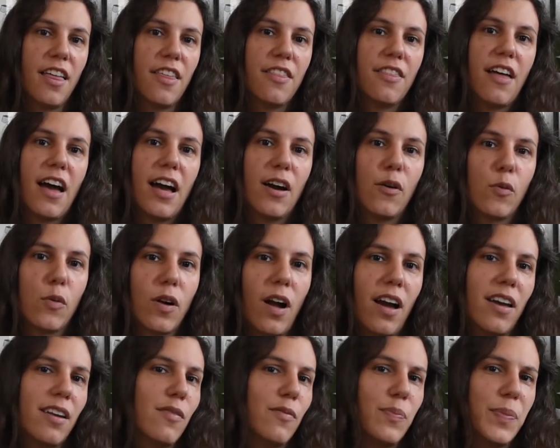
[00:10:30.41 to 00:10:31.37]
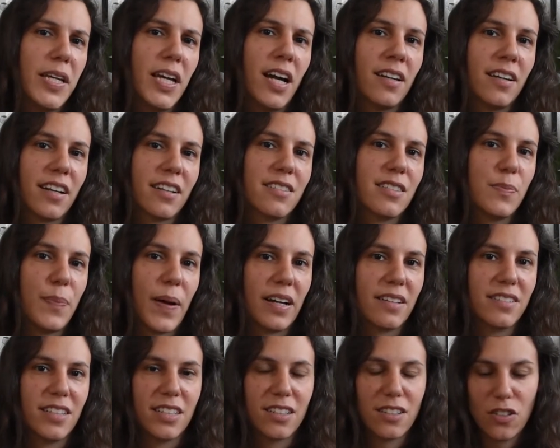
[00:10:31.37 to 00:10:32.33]
that will kind of be
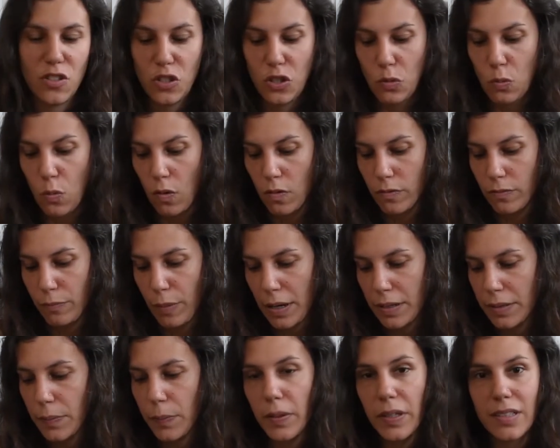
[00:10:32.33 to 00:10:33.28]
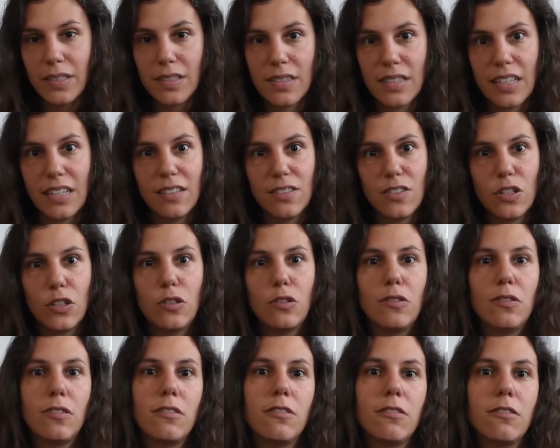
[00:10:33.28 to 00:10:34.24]
unexpected, because you won't probably see it till
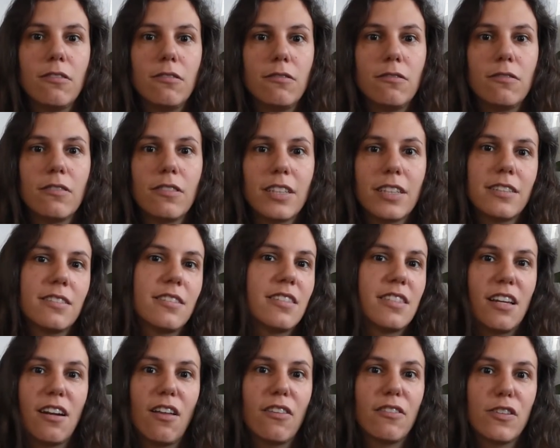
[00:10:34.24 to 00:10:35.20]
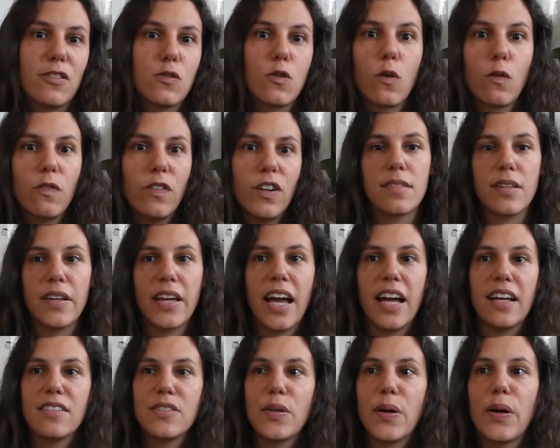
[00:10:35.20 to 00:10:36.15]
you like sit on the sofa. So
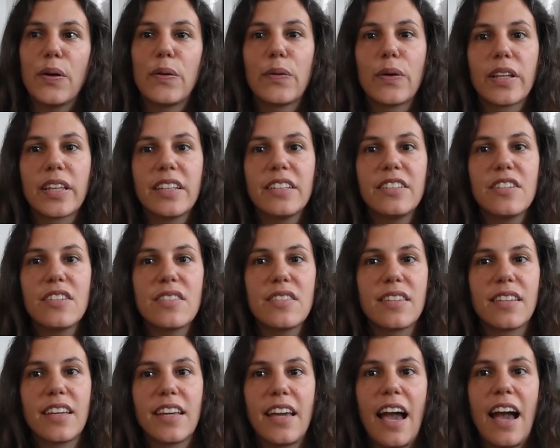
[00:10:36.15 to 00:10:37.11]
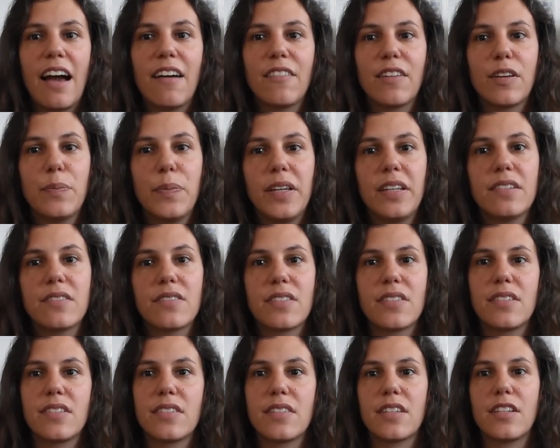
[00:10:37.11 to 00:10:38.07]
yeah, so I really just like having
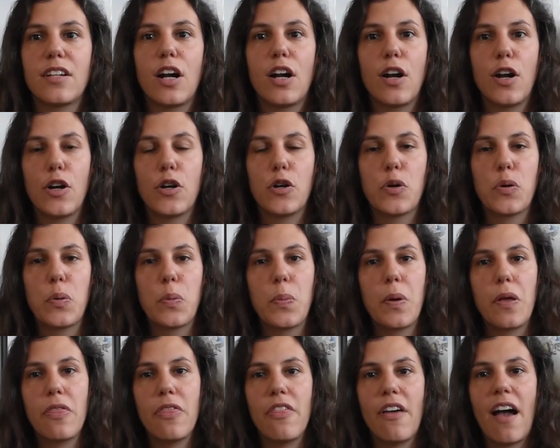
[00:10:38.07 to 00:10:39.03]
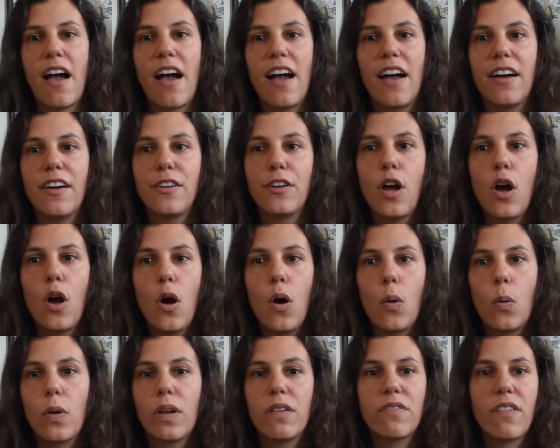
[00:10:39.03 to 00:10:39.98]
pieces in our home that
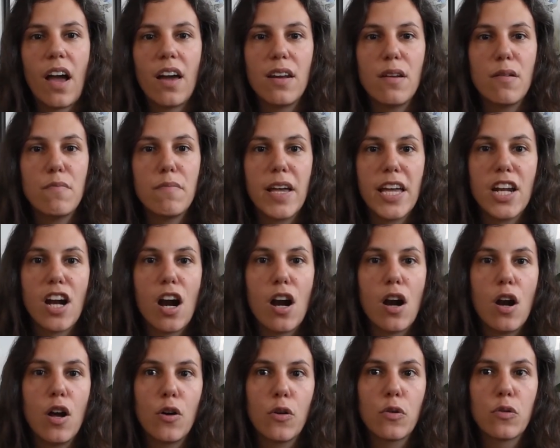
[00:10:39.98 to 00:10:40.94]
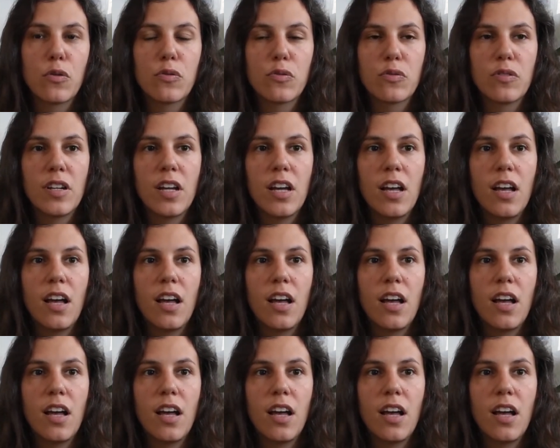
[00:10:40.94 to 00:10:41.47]
we've kind of made our own.